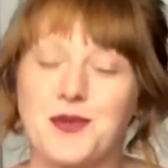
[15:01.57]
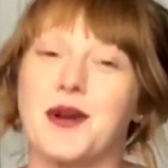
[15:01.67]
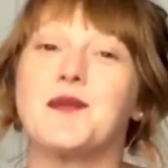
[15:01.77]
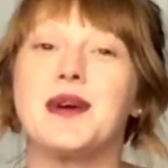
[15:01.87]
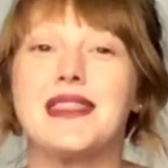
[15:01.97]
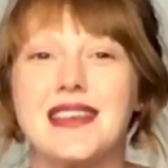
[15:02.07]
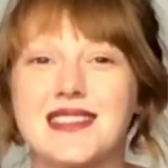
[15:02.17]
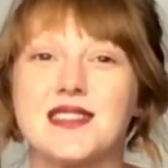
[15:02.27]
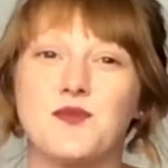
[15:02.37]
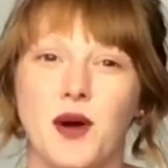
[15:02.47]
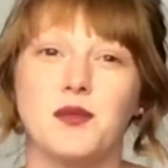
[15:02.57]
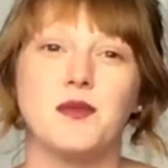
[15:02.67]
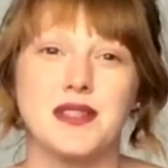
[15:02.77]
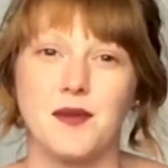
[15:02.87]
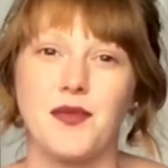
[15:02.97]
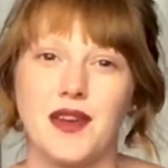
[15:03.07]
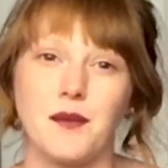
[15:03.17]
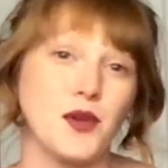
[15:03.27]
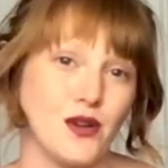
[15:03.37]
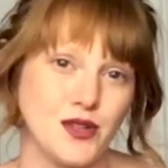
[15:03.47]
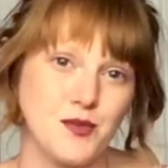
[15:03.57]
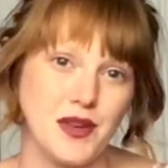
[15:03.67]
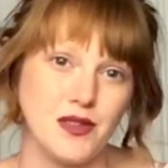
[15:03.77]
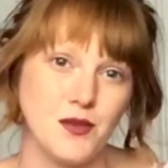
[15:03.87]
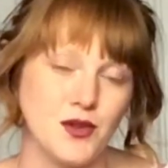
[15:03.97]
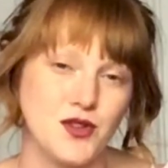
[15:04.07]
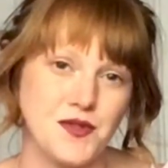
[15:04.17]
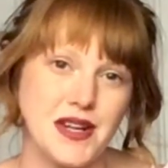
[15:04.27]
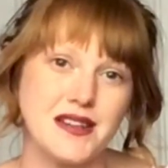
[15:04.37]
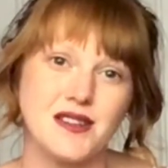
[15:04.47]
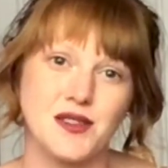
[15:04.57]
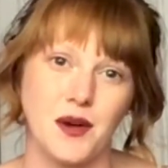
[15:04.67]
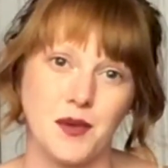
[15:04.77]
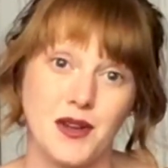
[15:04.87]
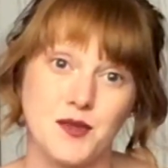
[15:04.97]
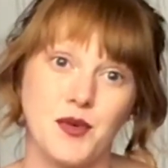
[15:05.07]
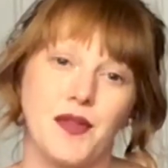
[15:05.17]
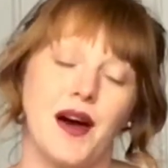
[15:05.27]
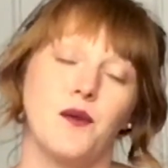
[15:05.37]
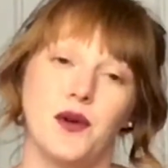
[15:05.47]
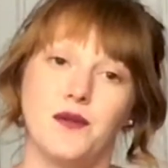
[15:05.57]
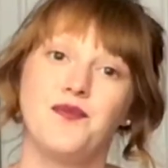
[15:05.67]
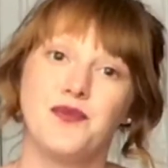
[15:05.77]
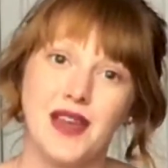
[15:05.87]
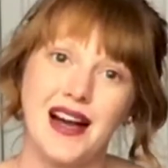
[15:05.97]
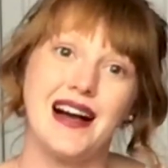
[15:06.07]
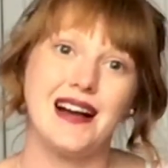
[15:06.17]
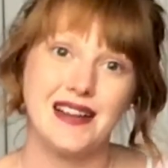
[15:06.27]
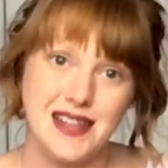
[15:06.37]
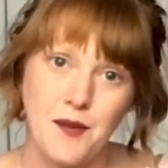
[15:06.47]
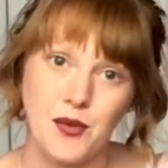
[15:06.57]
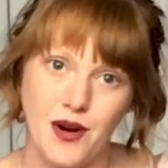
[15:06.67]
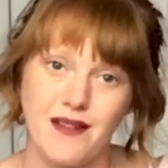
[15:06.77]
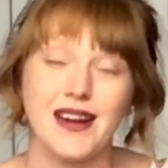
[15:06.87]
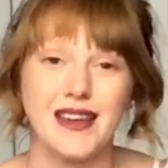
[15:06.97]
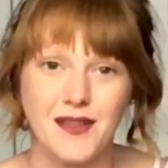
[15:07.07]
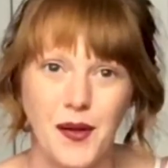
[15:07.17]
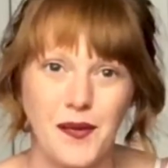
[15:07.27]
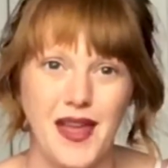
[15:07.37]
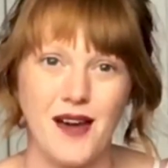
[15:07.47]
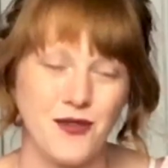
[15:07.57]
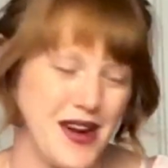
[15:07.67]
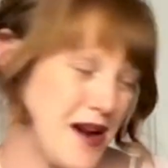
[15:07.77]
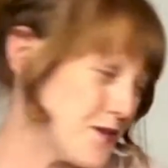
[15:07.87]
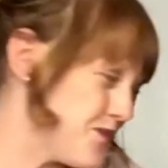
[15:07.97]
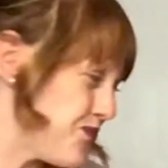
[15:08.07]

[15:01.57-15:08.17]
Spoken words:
one, but this is probably something I'm going to be in the mood to read, so I'm going to put that one temporarily on there for now.